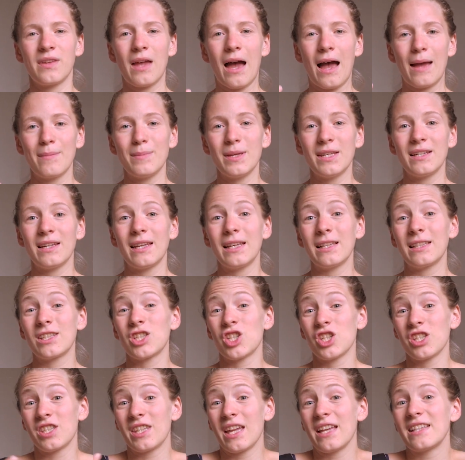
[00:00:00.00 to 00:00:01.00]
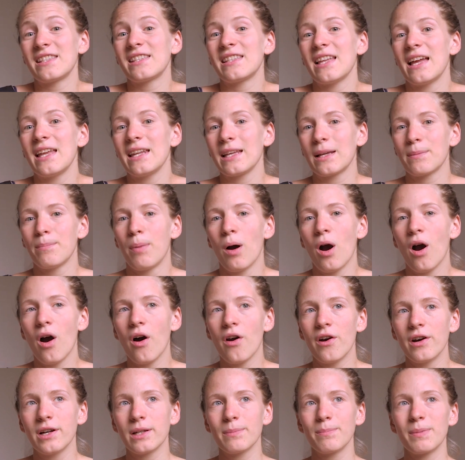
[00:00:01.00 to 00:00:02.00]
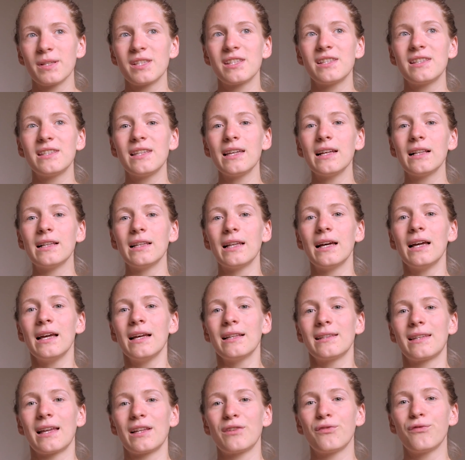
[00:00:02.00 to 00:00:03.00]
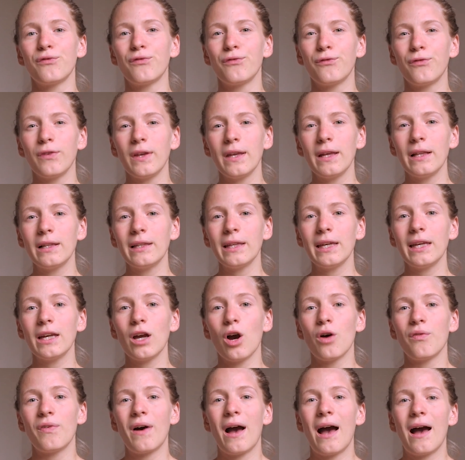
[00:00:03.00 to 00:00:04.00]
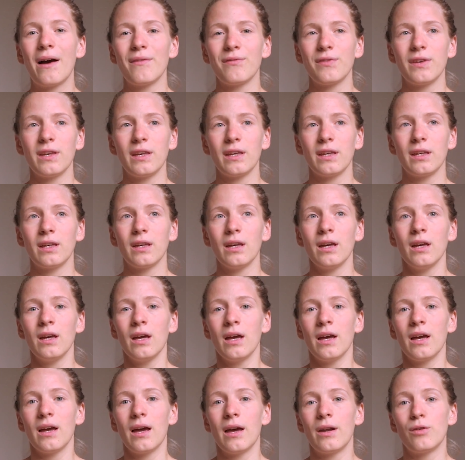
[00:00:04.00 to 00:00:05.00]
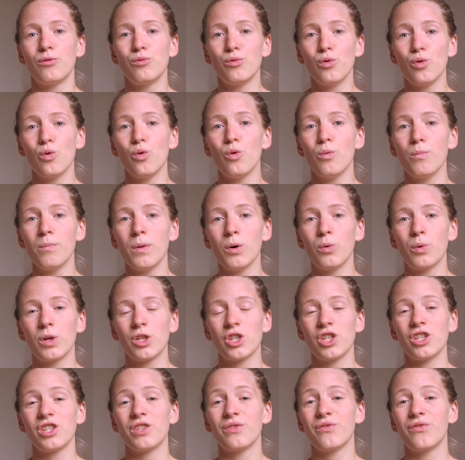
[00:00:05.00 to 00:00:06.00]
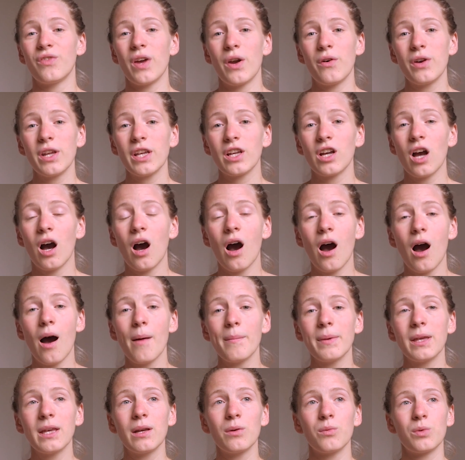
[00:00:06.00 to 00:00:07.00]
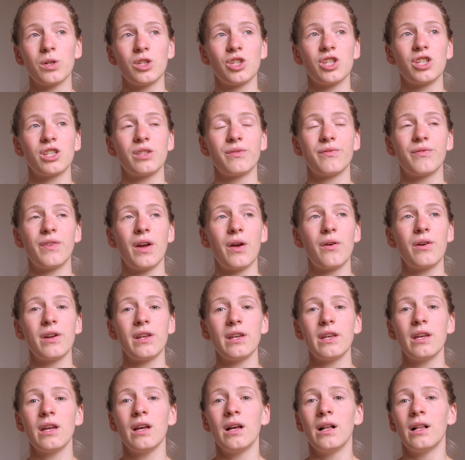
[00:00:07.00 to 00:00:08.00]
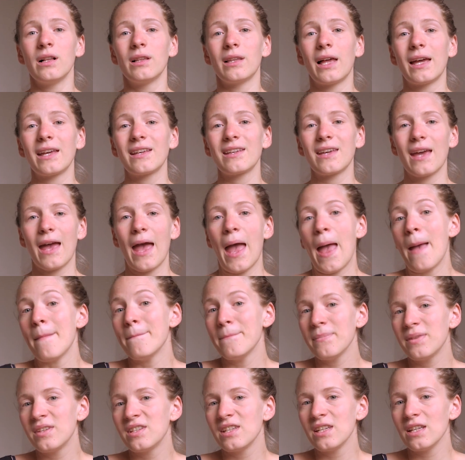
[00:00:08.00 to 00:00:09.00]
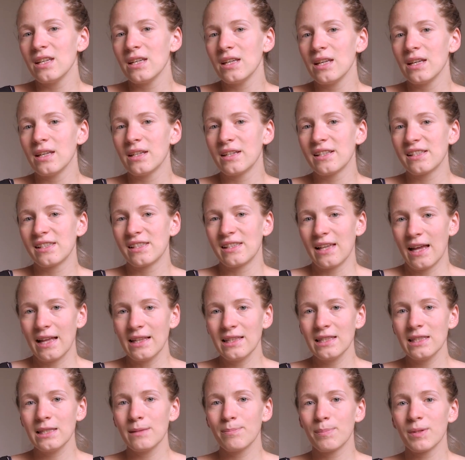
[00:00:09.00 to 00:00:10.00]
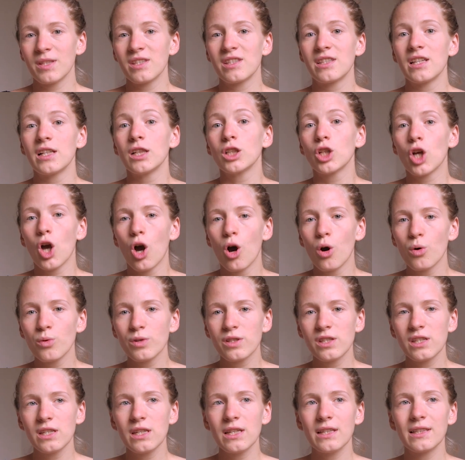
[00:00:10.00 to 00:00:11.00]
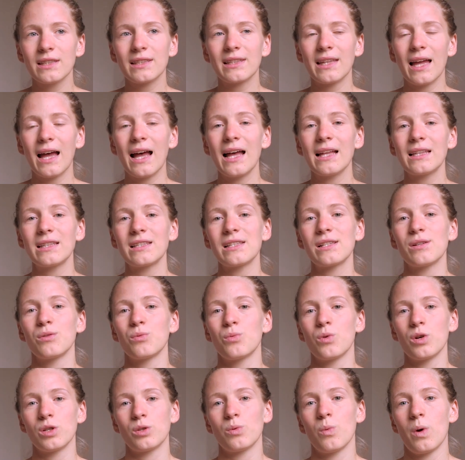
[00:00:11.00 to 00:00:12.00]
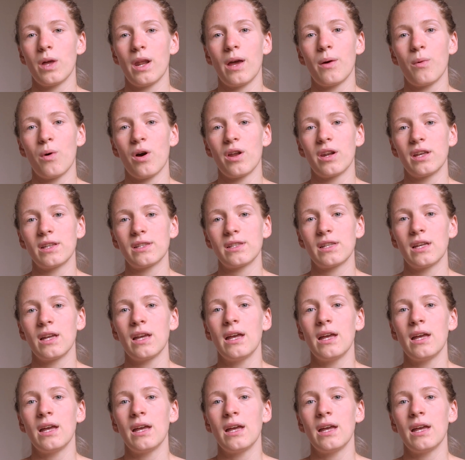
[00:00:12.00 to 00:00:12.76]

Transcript: I mean, it, just the aesthetic part, but still, that feeling of having a room which is very calming, which is very like empty in a sense, but still cozy. That was what I wanted.